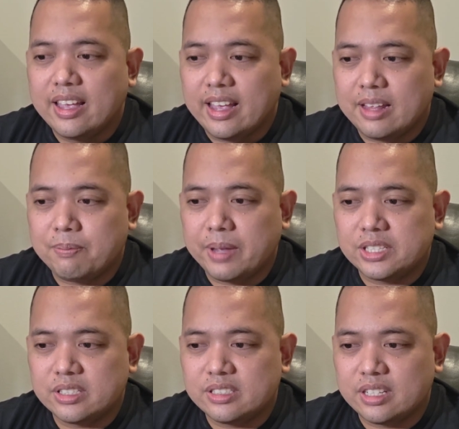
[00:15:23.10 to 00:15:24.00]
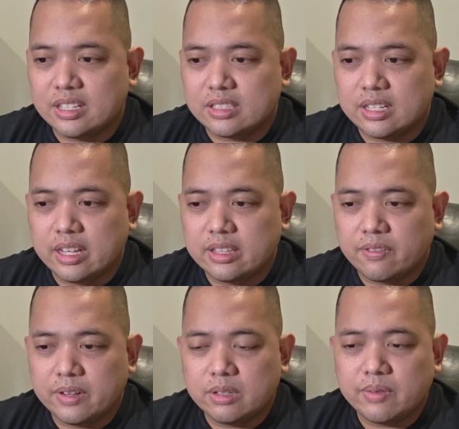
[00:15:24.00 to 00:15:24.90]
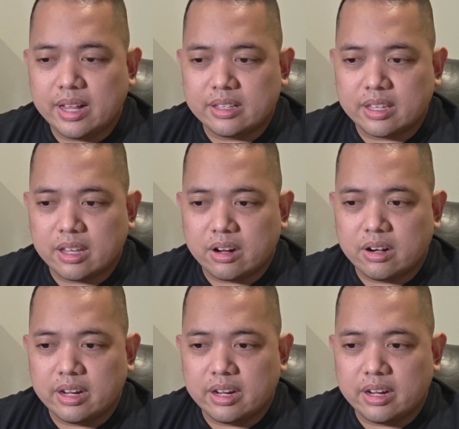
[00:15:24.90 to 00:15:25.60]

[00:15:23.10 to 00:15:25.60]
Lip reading: and patient's dignity in the field of healthcare.